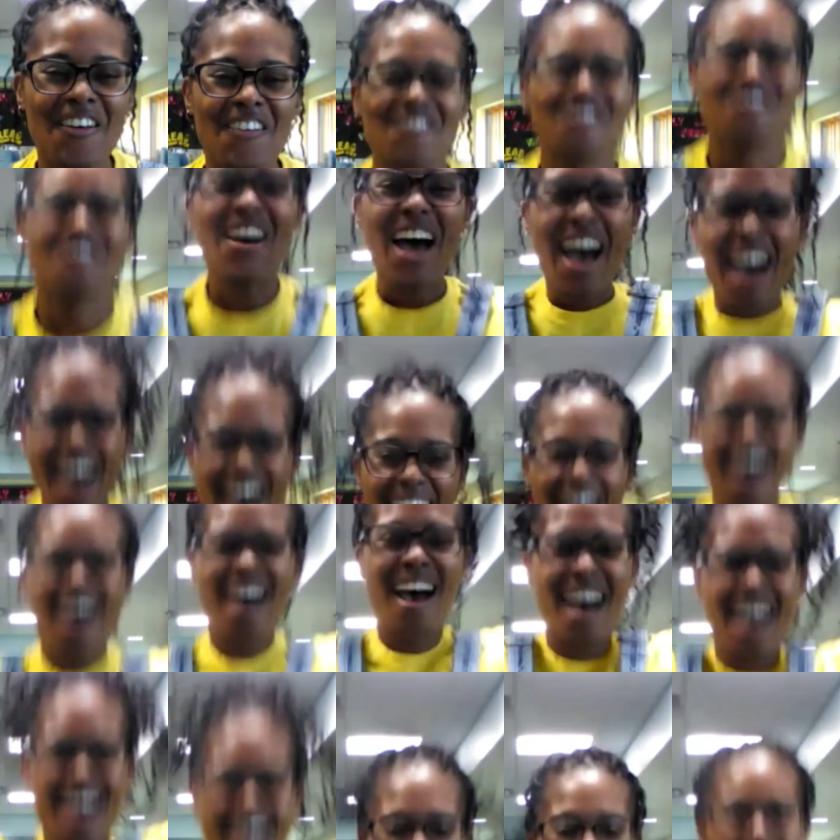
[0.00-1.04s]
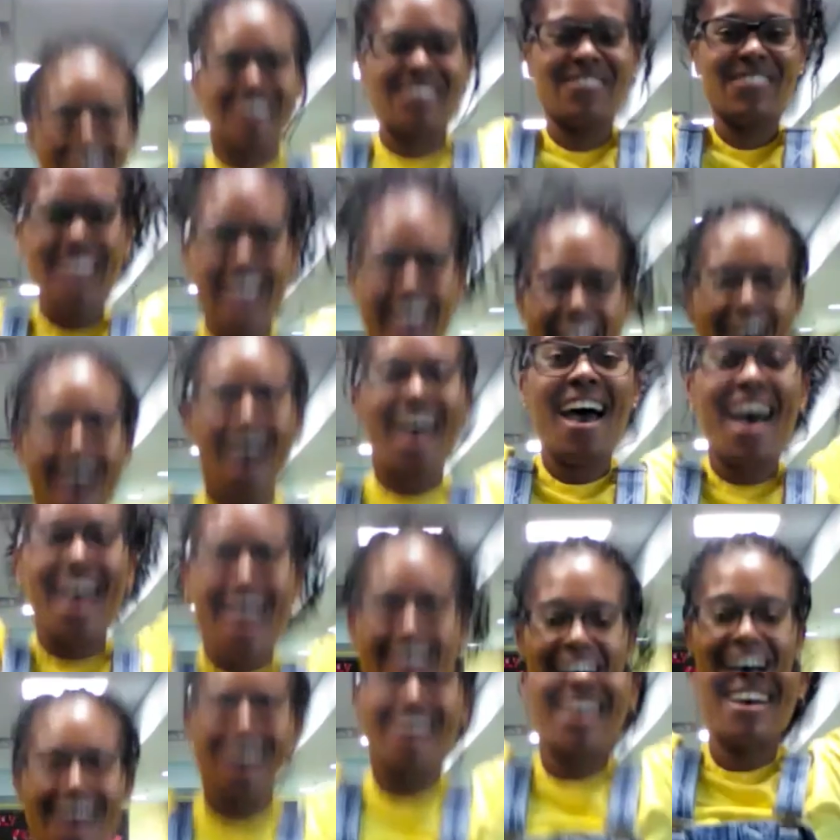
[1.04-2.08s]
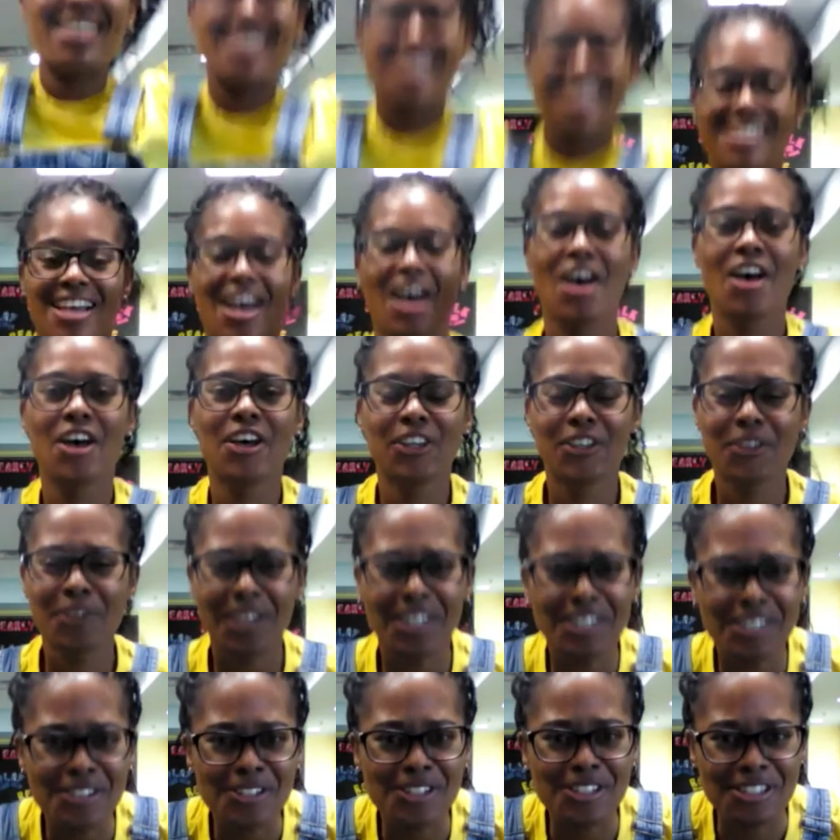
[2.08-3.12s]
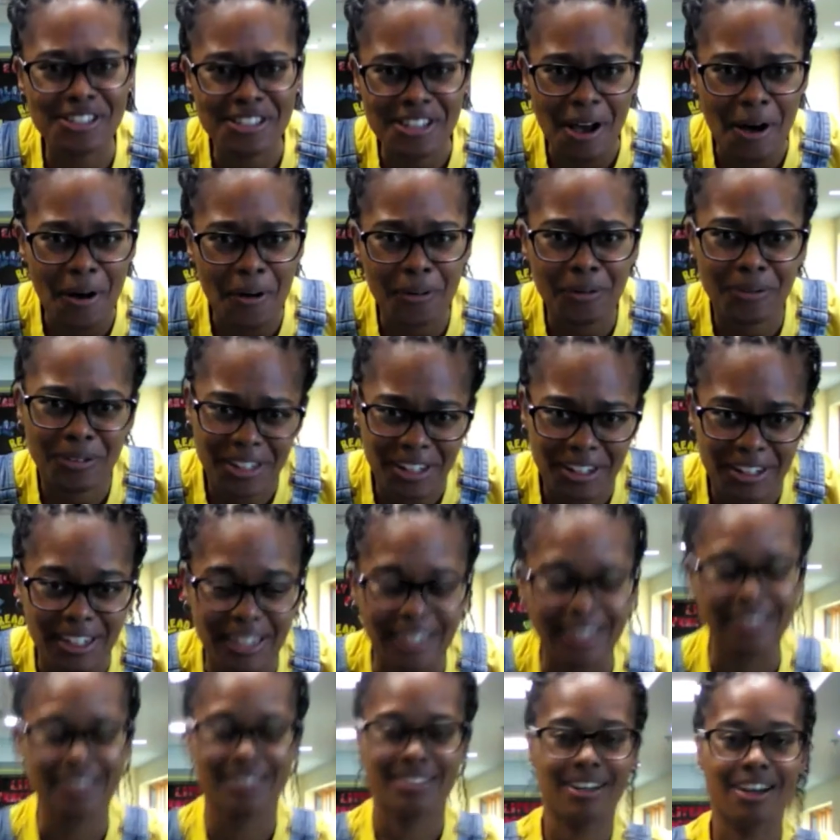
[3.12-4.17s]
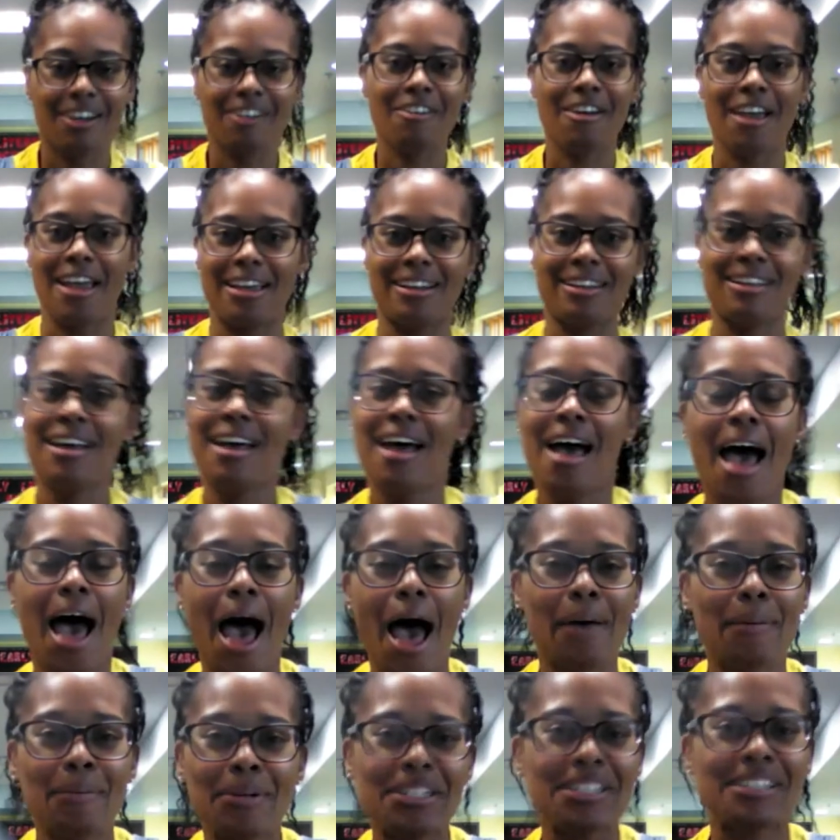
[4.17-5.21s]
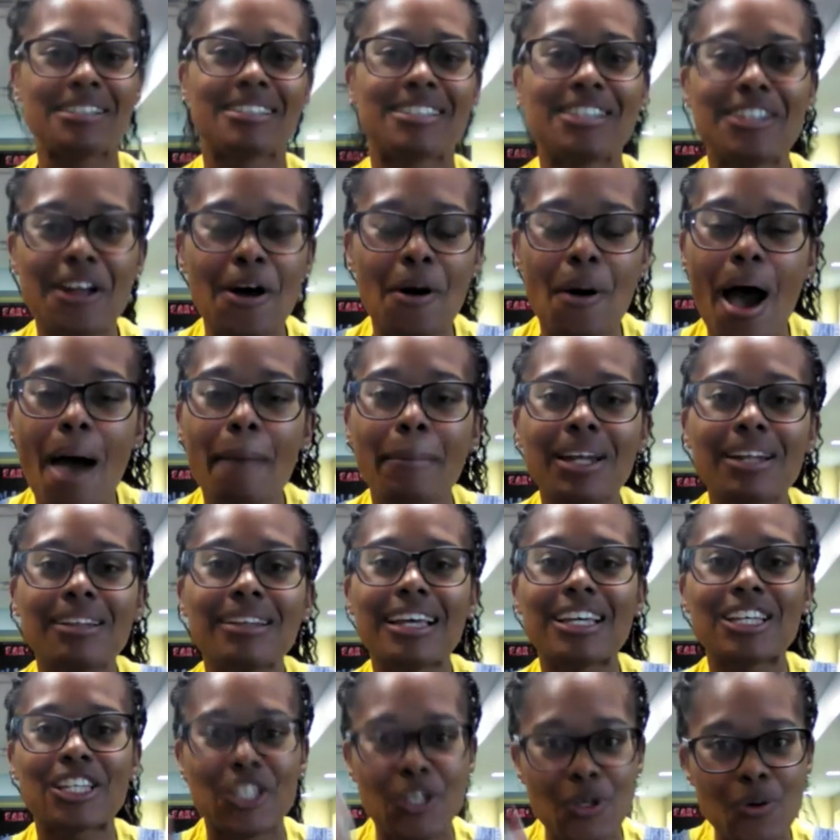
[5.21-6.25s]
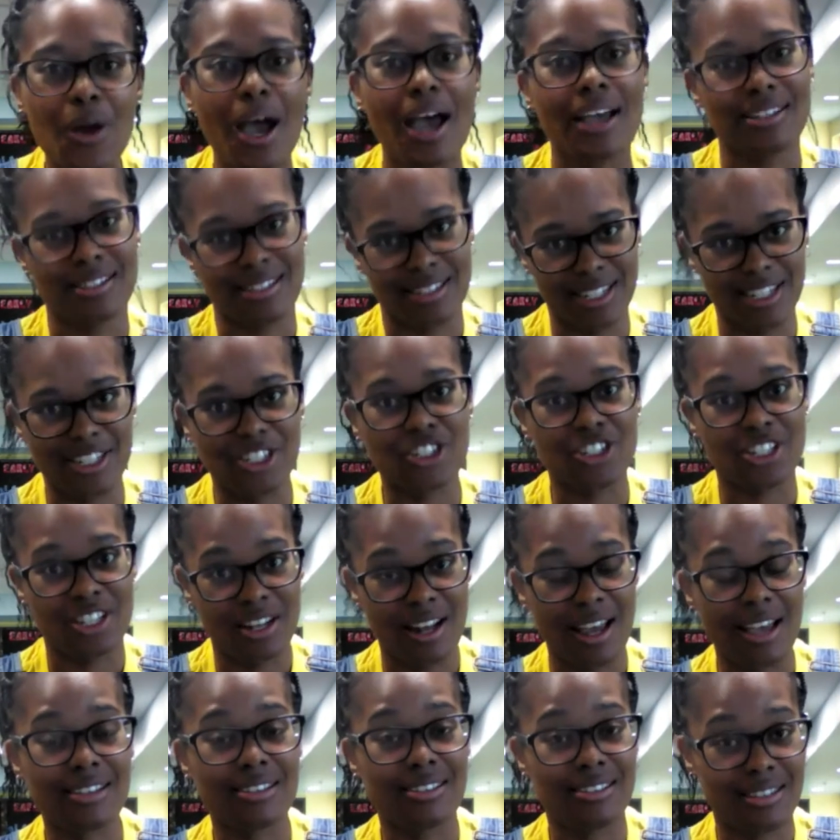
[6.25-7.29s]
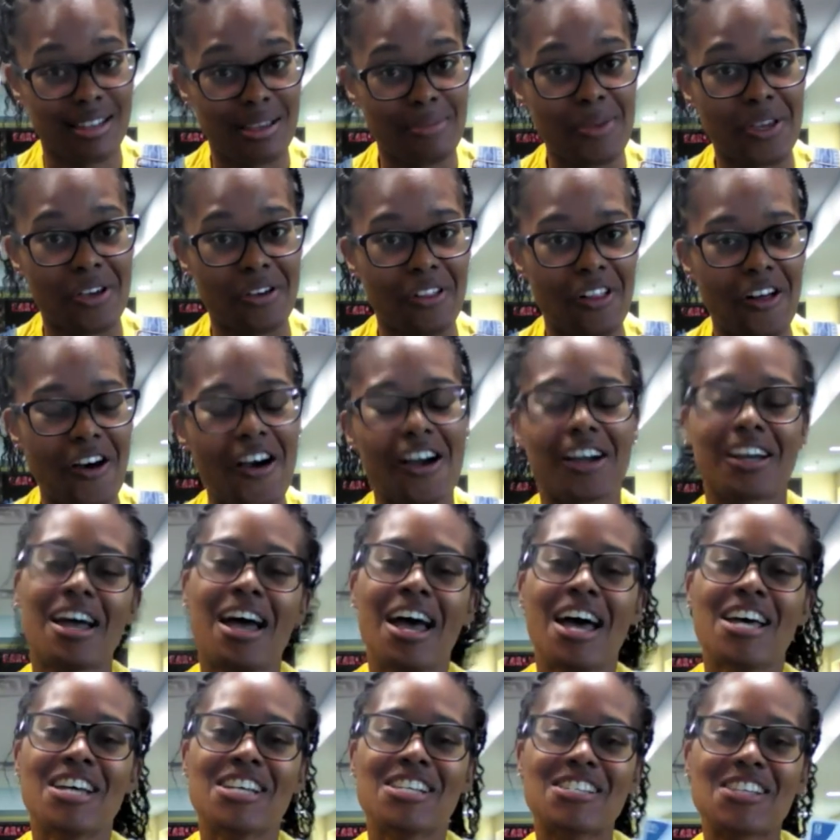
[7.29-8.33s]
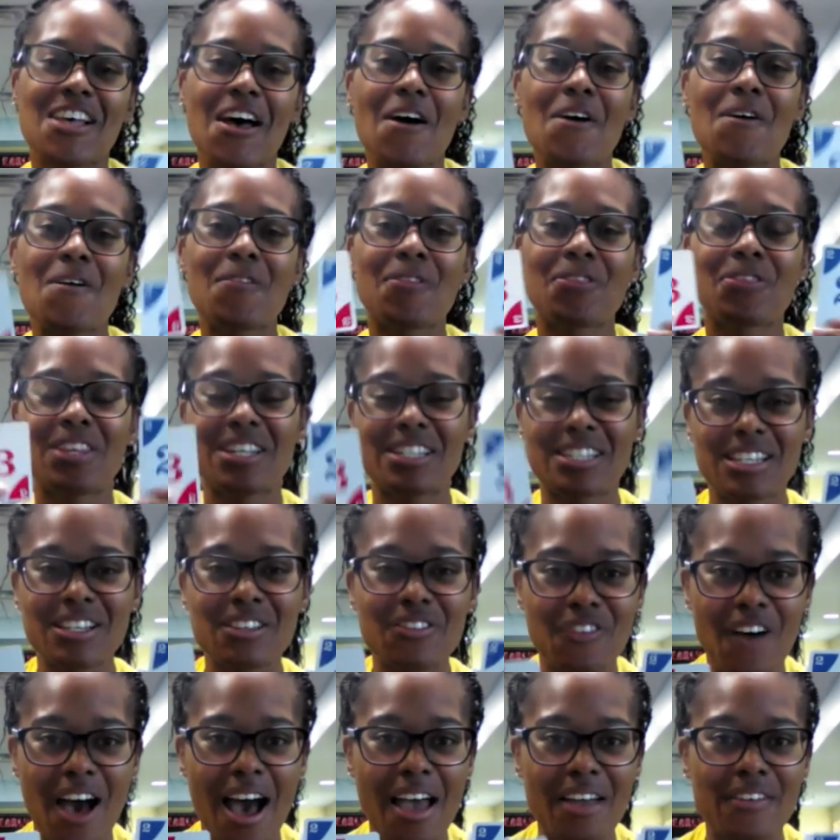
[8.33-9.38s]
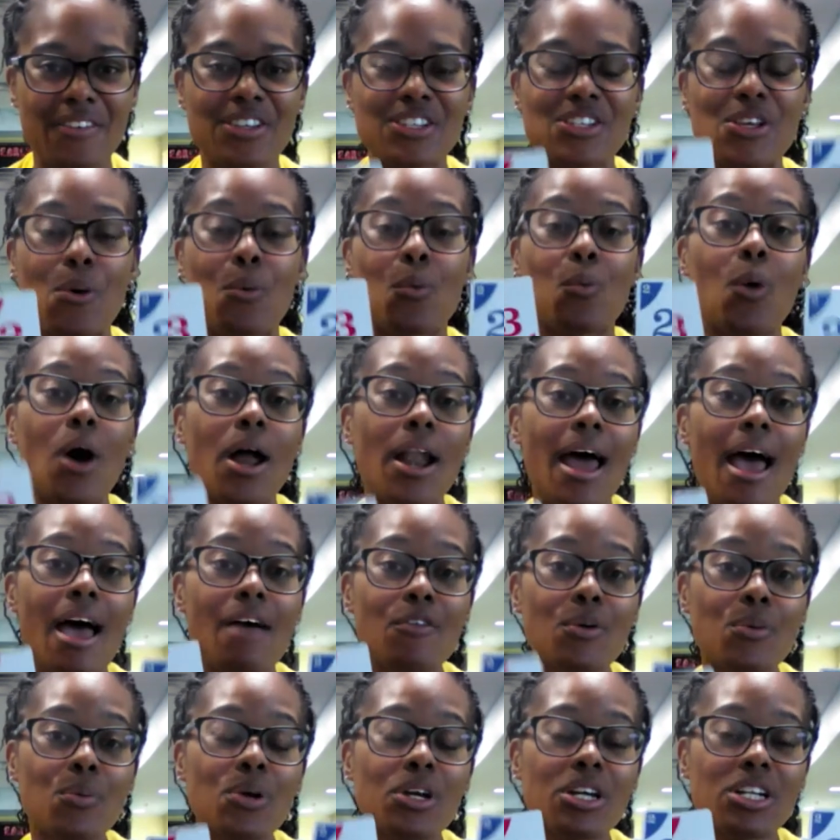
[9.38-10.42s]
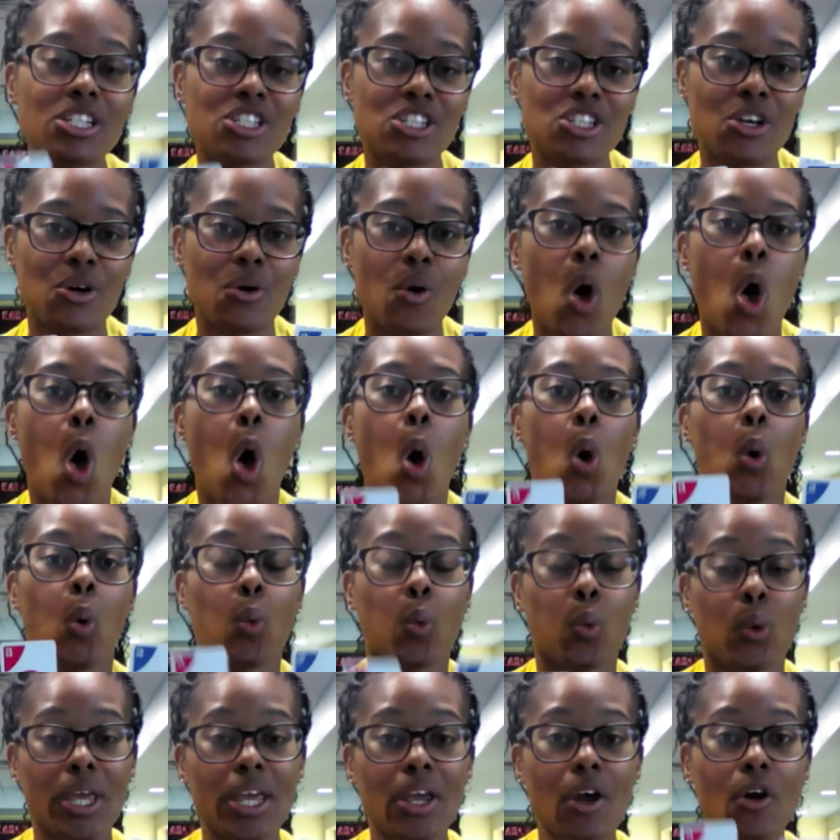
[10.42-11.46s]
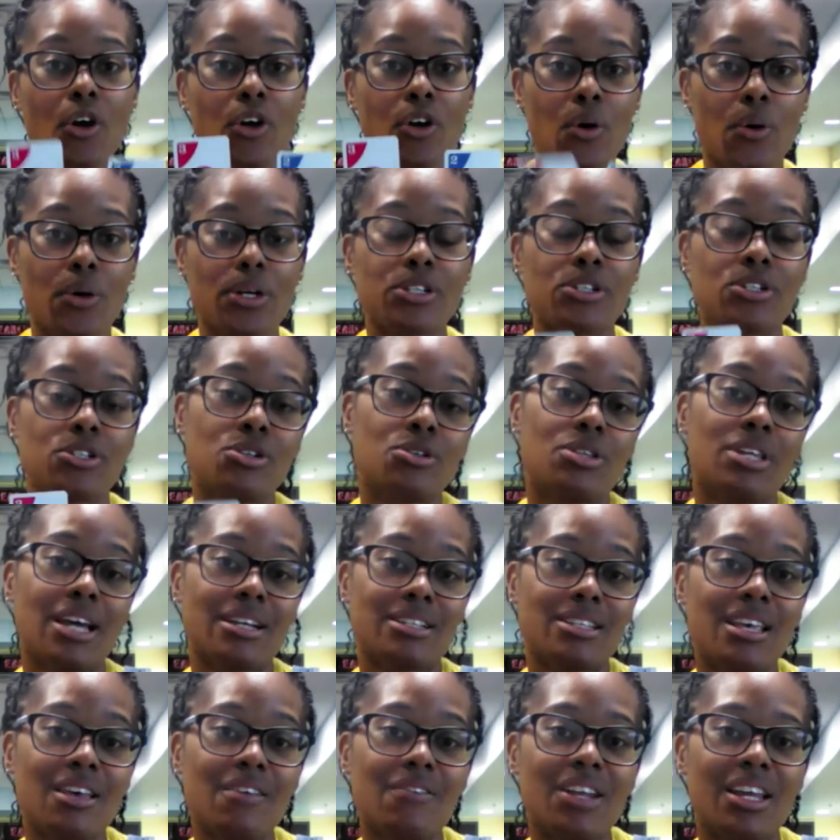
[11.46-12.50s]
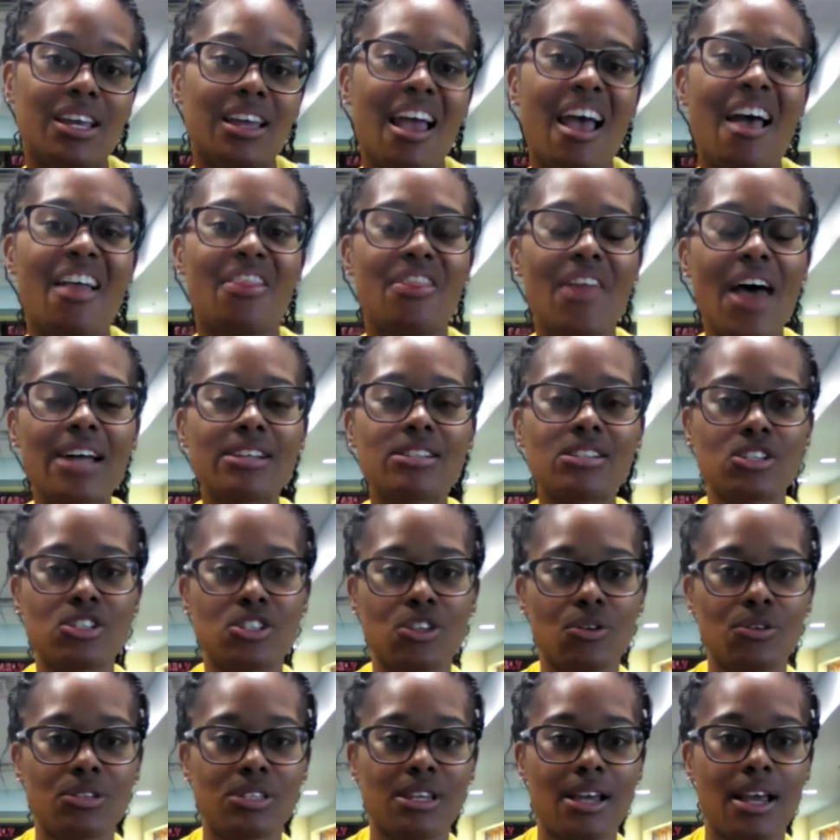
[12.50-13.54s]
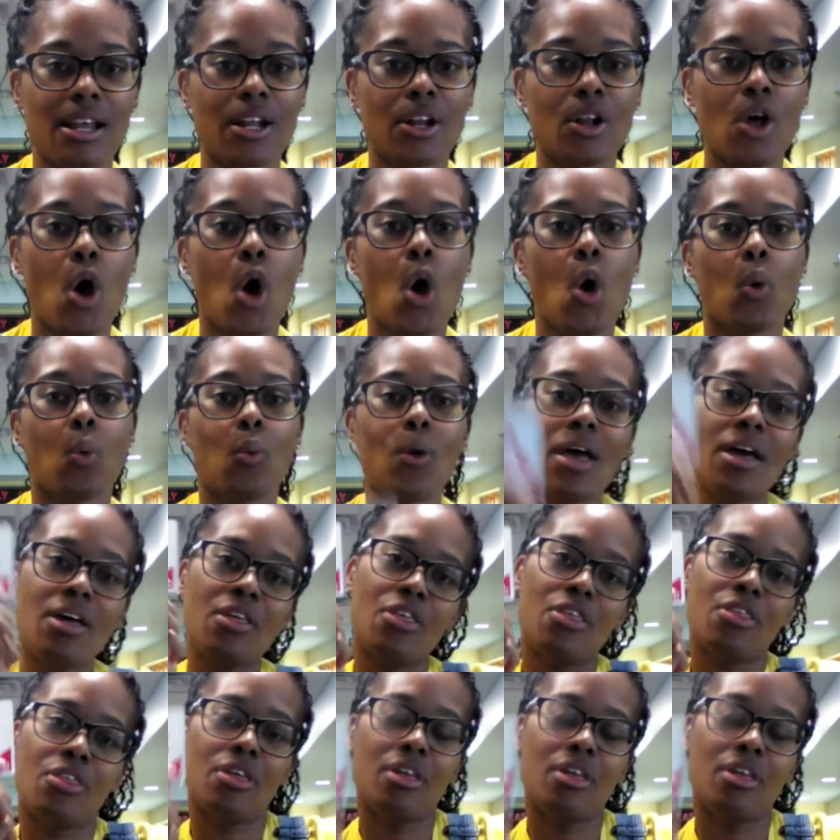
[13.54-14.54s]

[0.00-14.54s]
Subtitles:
5. Yes! You guys are so good. All right. I'm gonna let you guys teach the next steaming along. So this is 5. So whatever we're gonna do, we are going to do the activity that's associated with